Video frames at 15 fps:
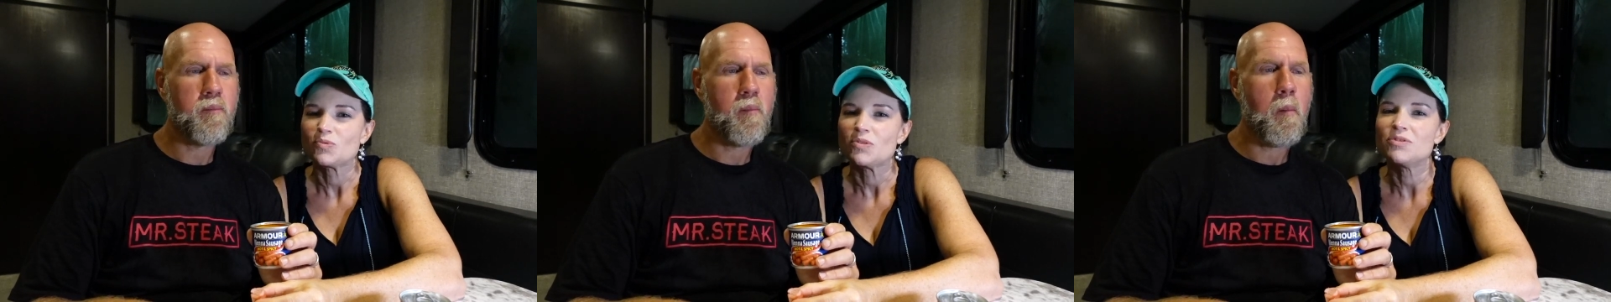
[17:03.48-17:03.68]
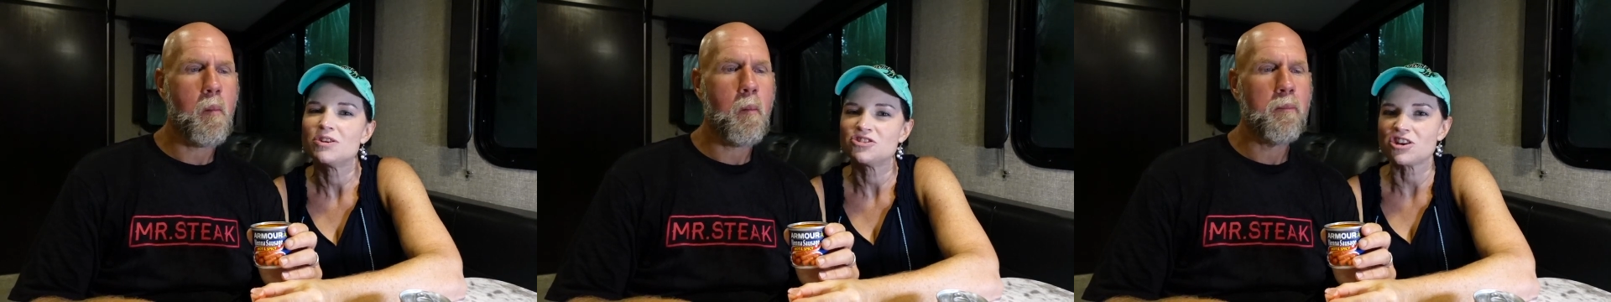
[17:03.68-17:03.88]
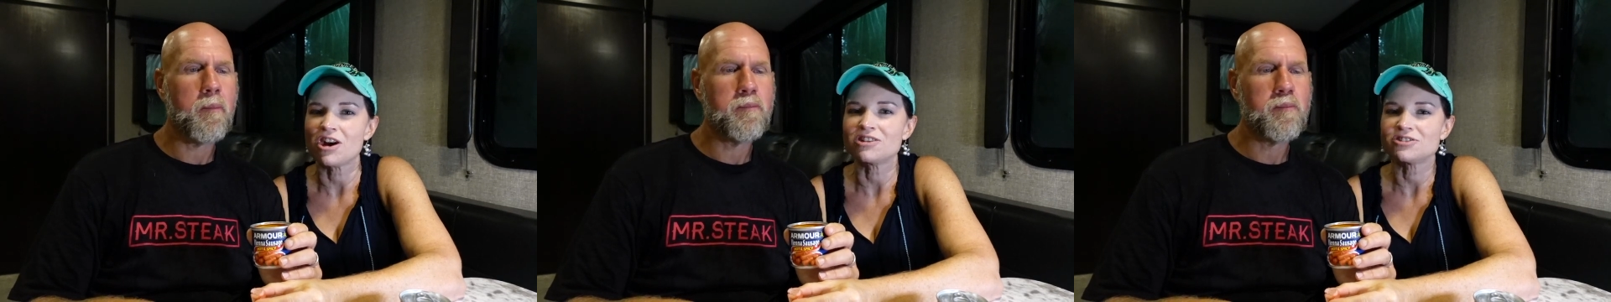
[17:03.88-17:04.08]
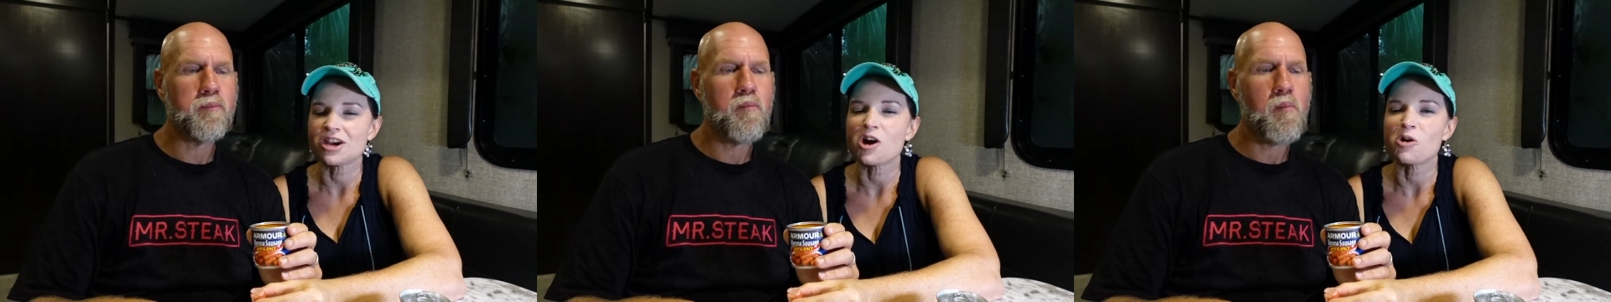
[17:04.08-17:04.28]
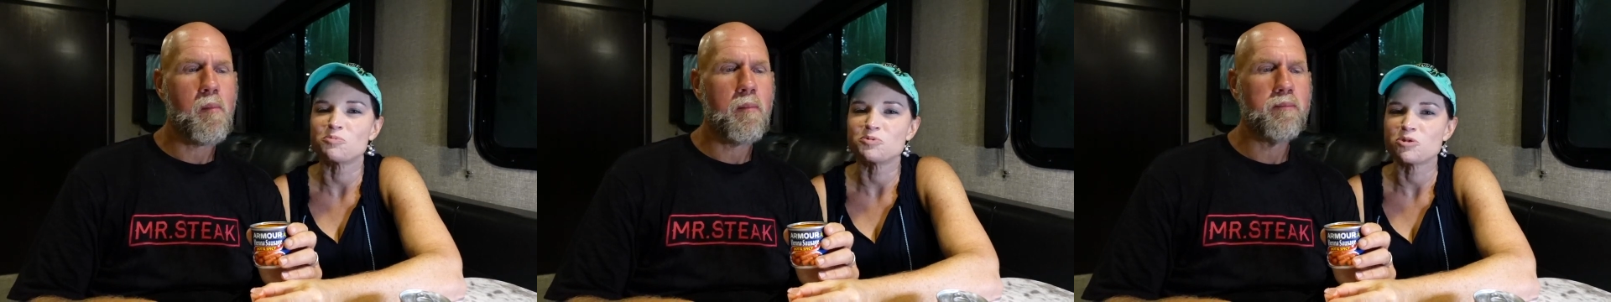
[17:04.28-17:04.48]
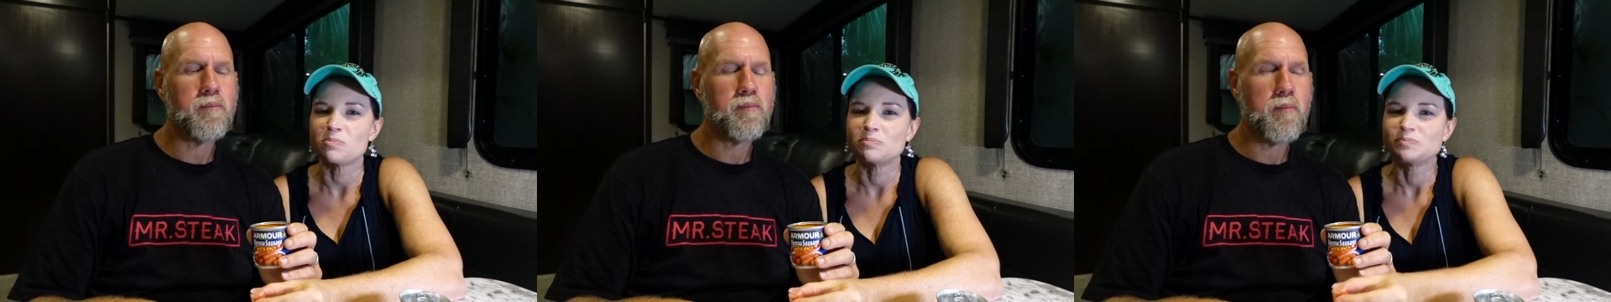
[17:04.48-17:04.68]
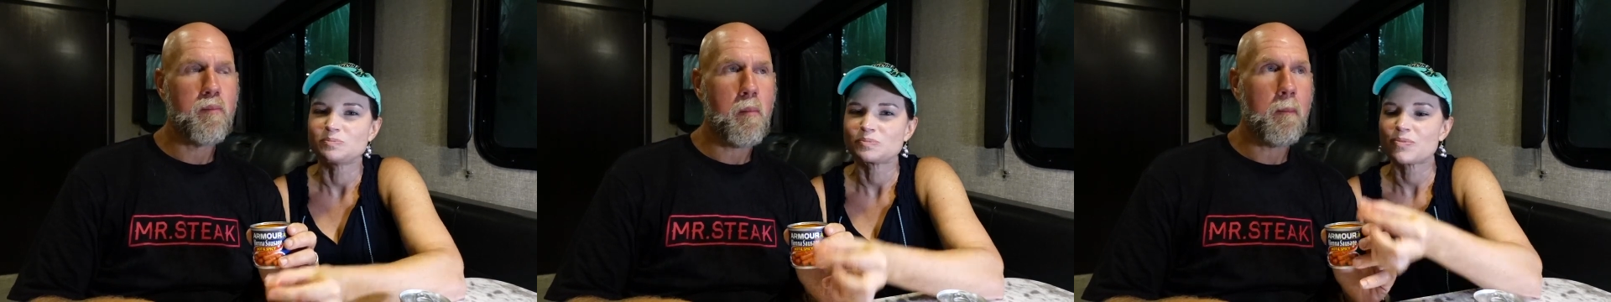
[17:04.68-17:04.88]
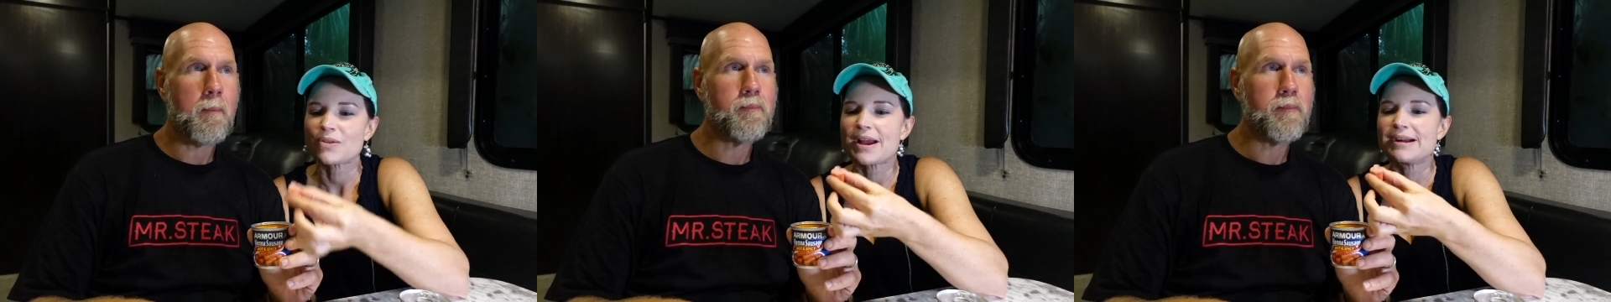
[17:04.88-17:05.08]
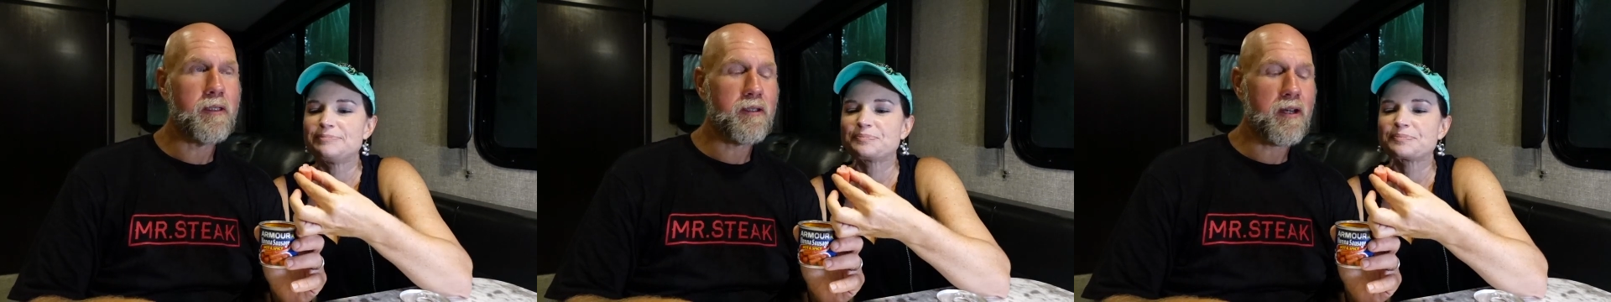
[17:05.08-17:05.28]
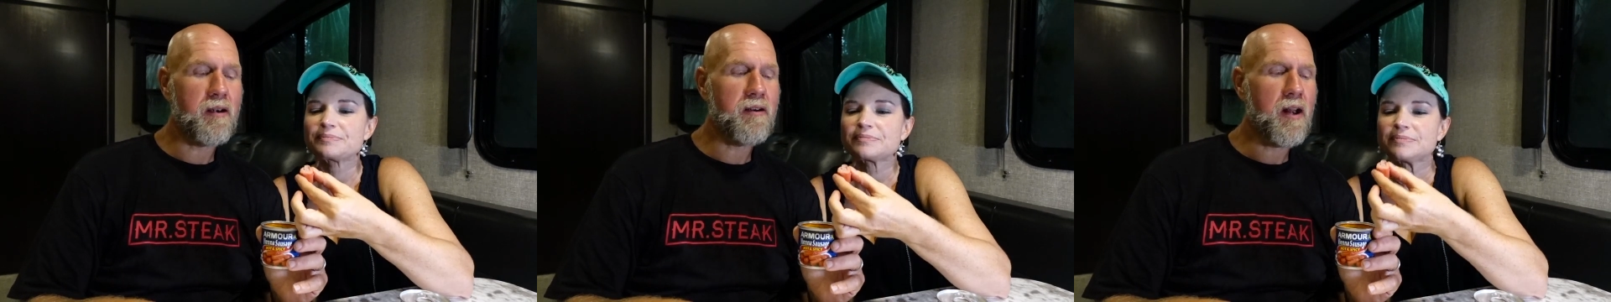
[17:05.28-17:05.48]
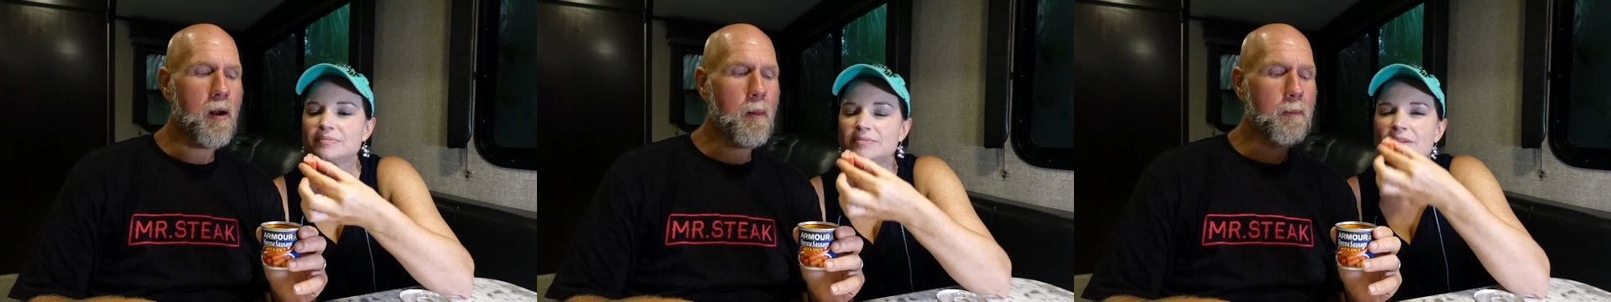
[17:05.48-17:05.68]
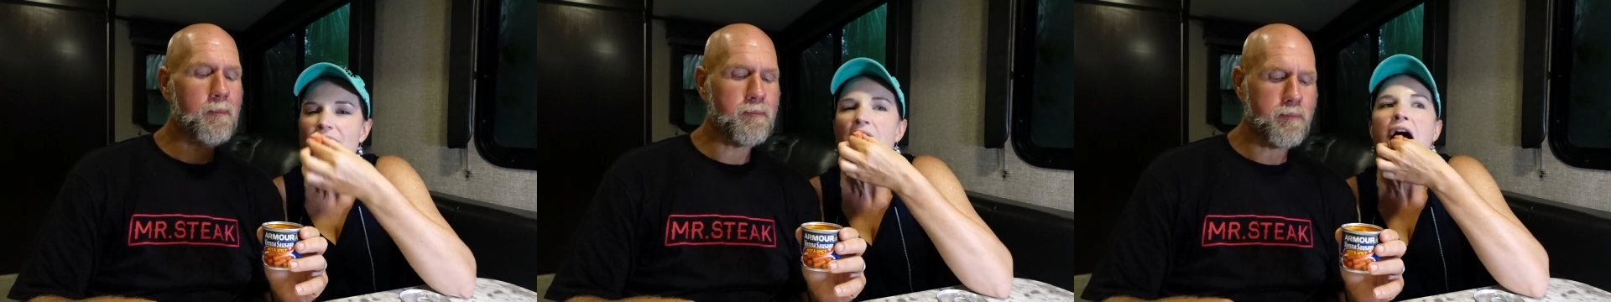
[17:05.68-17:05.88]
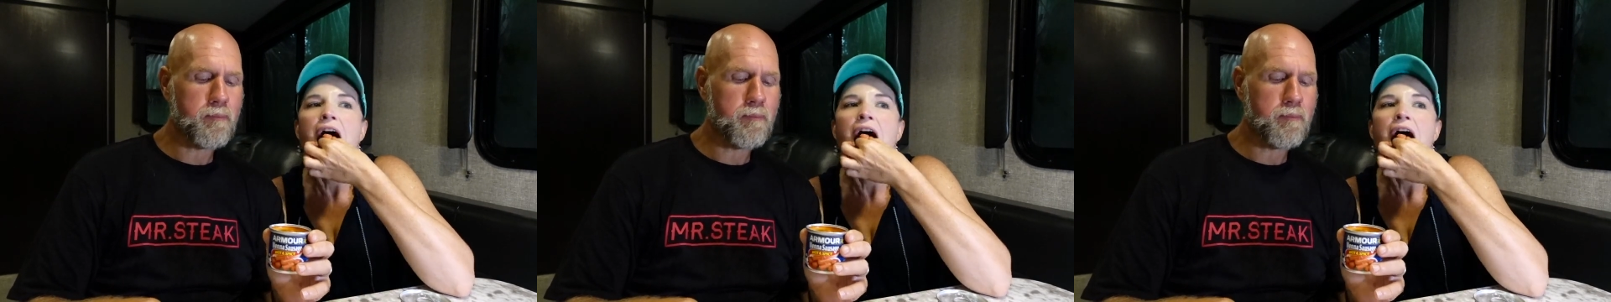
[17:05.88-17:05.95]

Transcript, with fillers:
Speaker 1: This sauce helps.
Speaker 2: And those help.